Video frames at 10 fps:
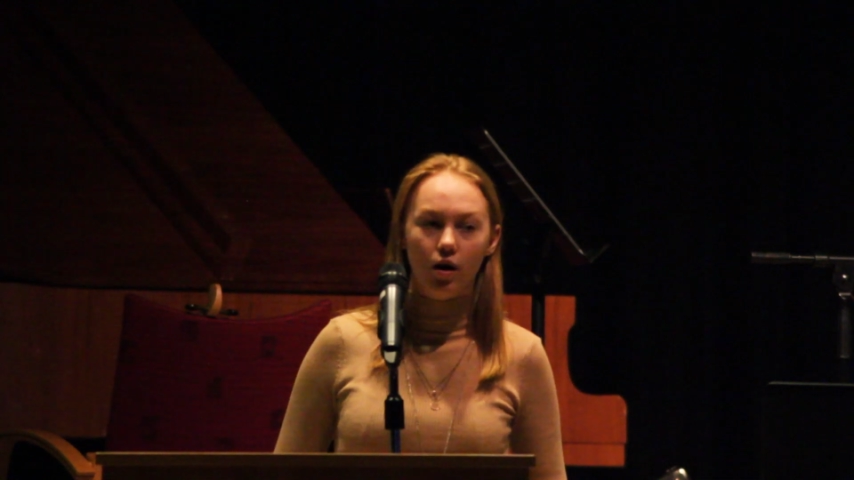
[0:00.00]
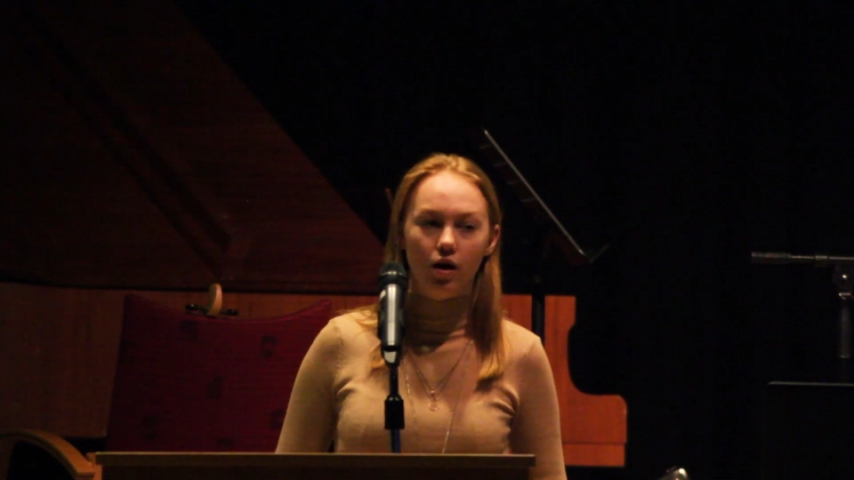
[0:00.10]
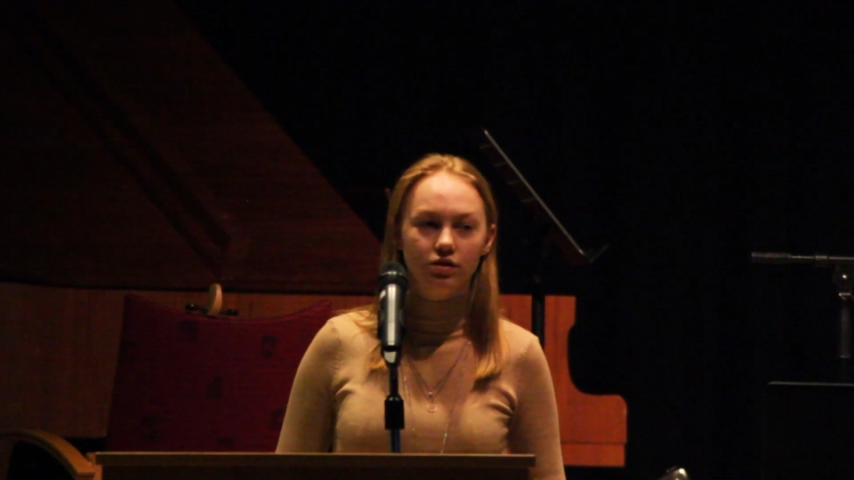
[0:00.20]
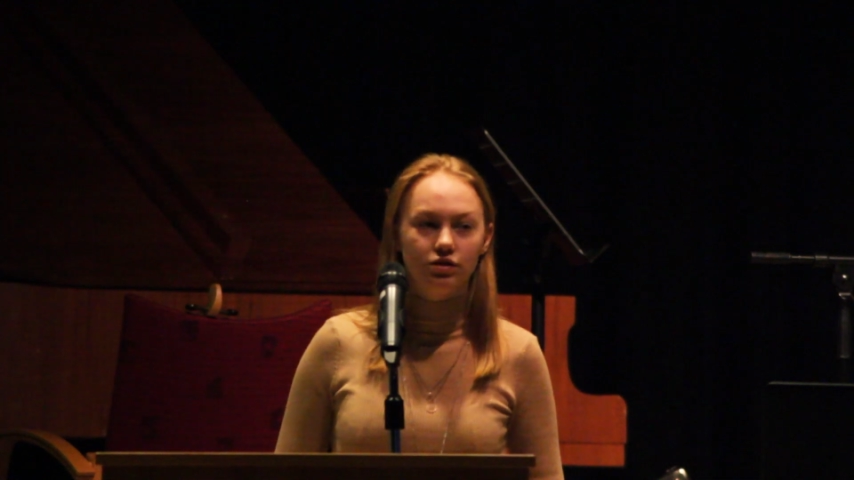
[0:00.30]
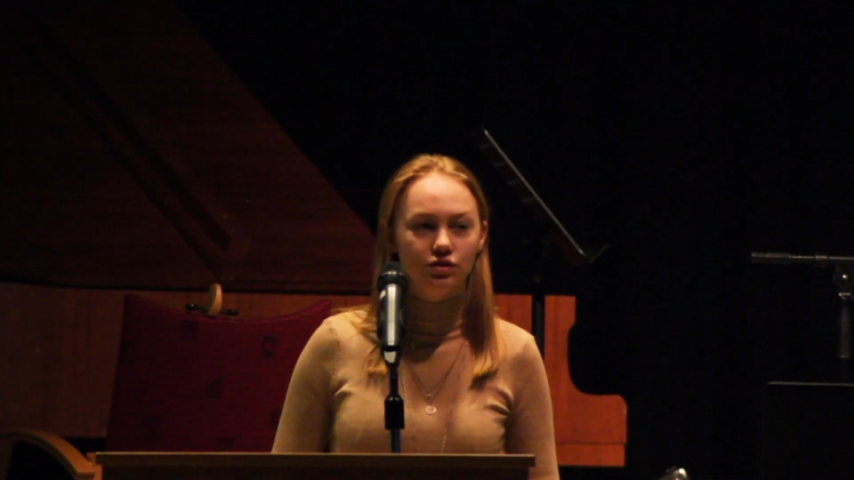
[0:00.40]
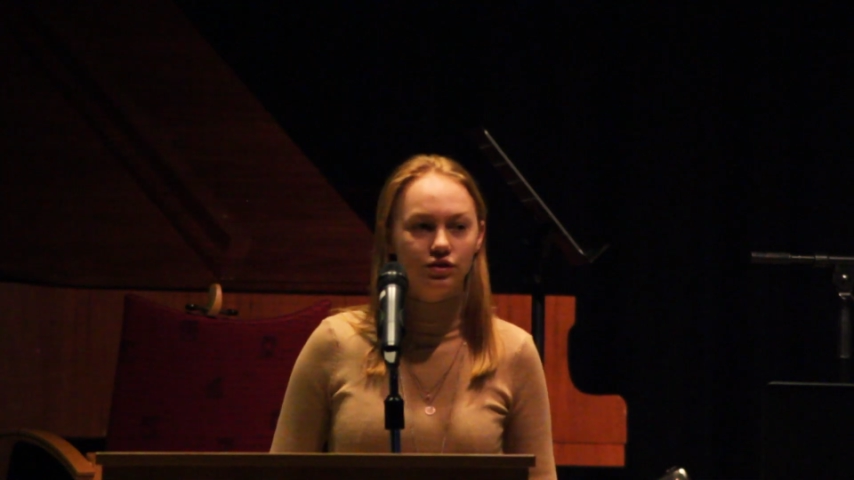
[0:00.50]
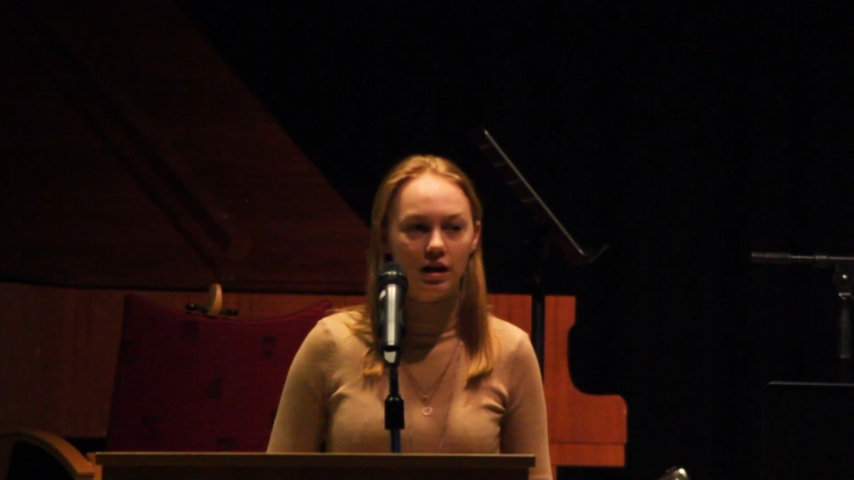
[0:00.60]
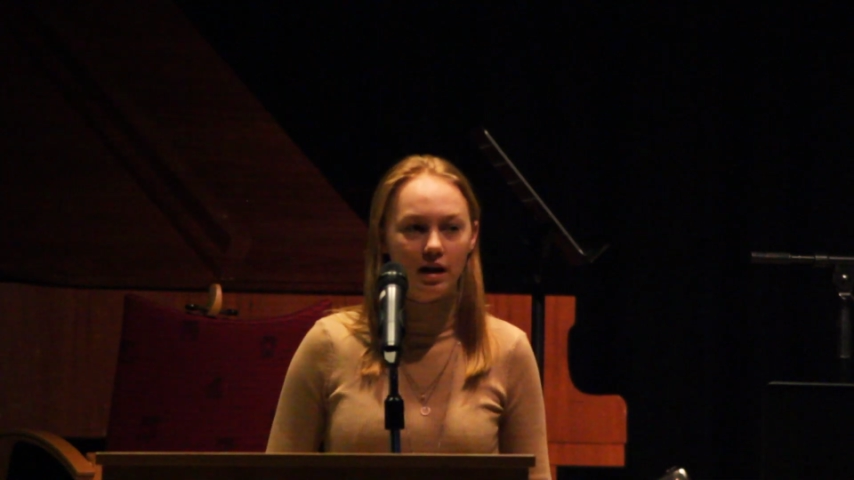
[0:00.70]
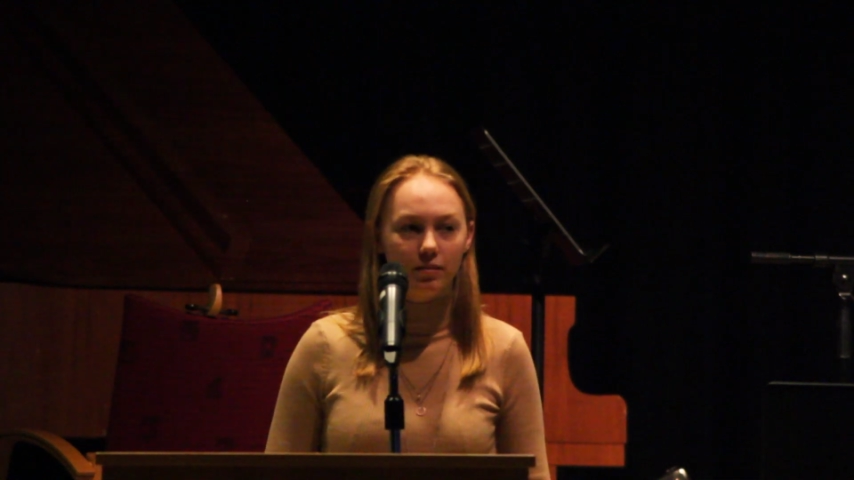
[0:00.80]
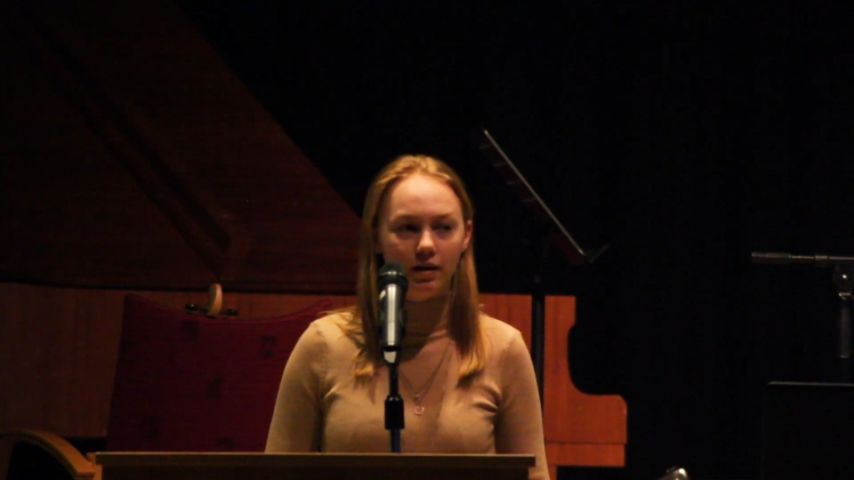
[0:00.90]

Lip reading: want to escape